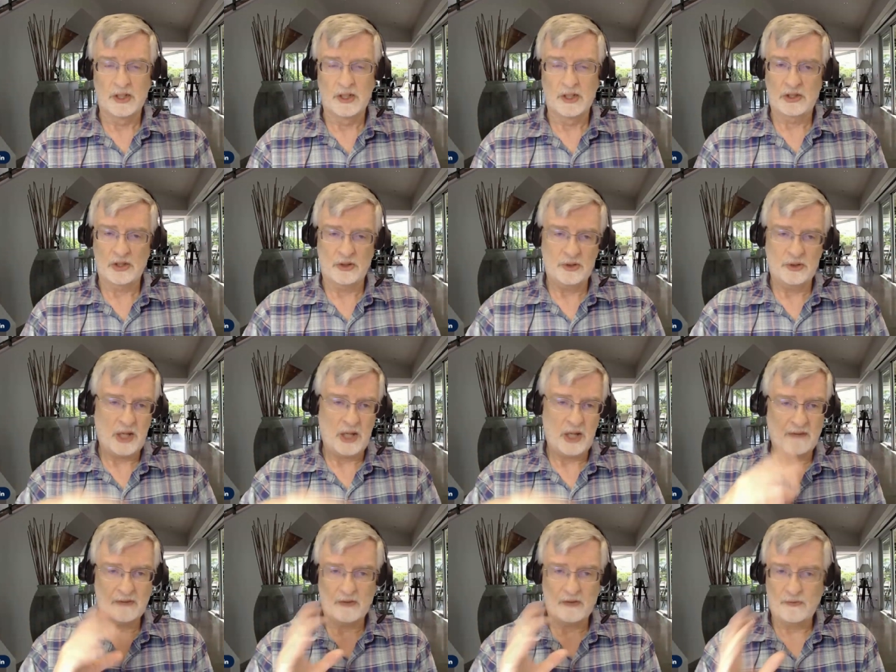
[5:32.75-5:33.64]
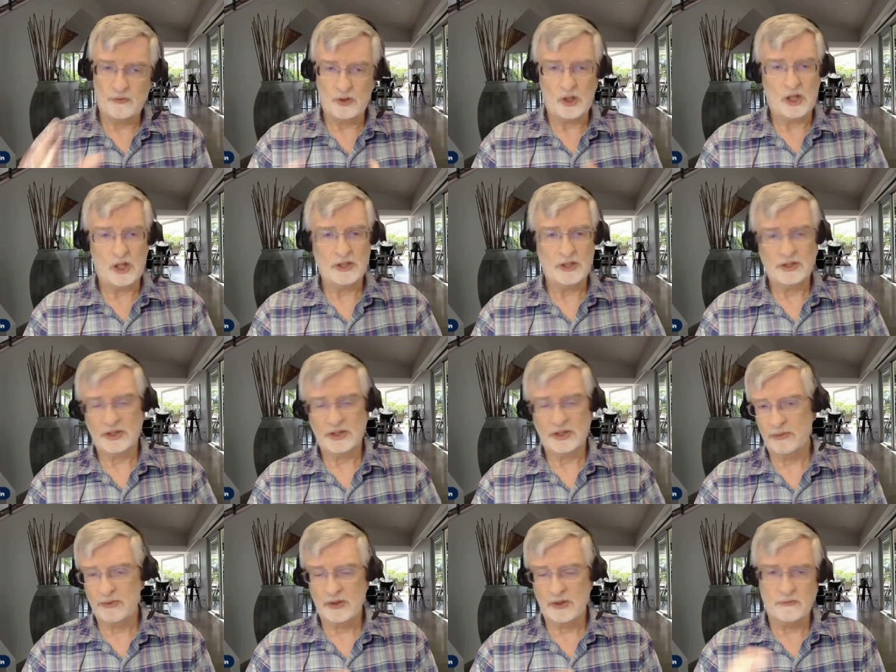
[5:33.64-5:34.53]
So you have the flawed
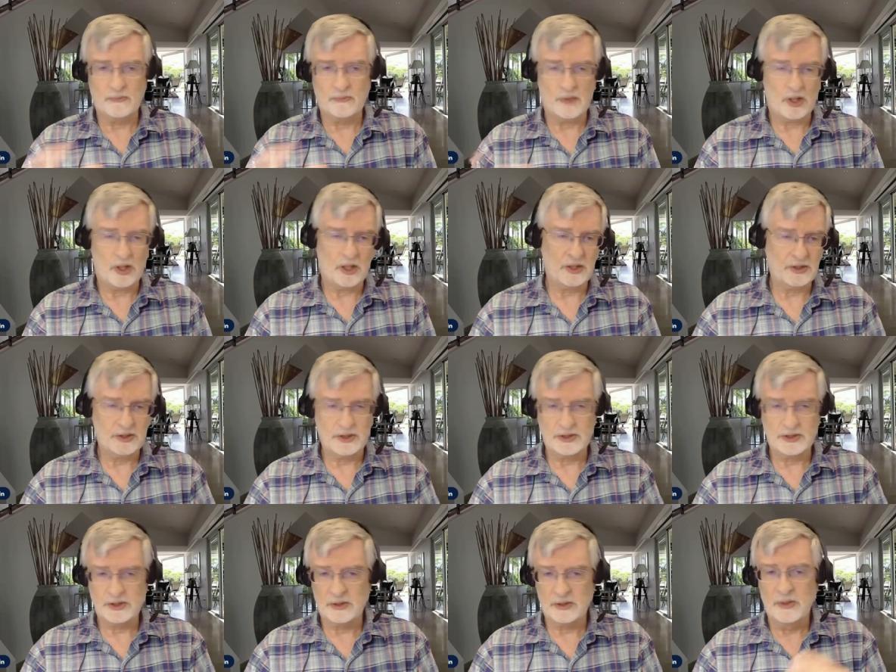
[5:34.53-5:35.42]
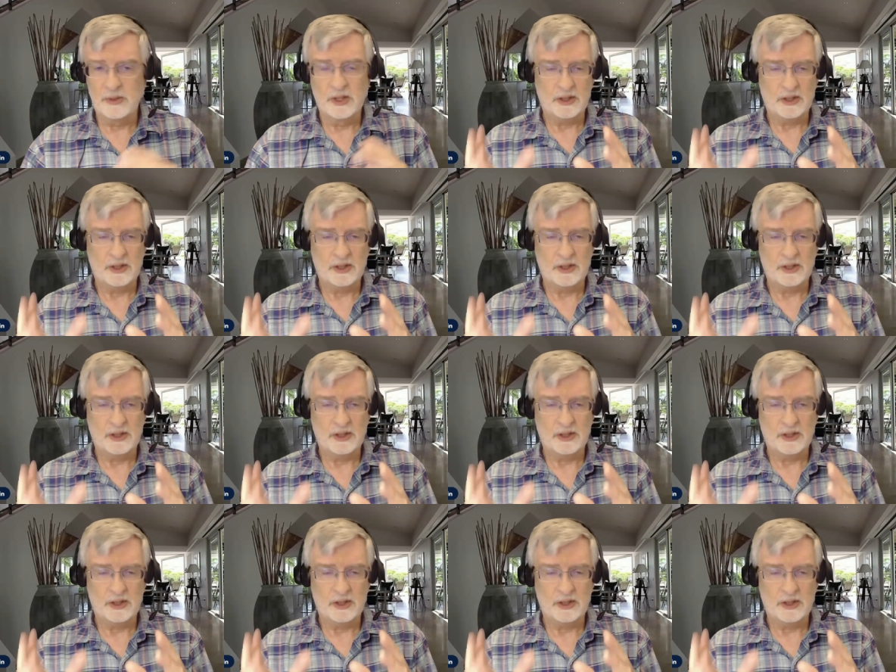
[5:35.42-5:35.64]
systems of Marxism,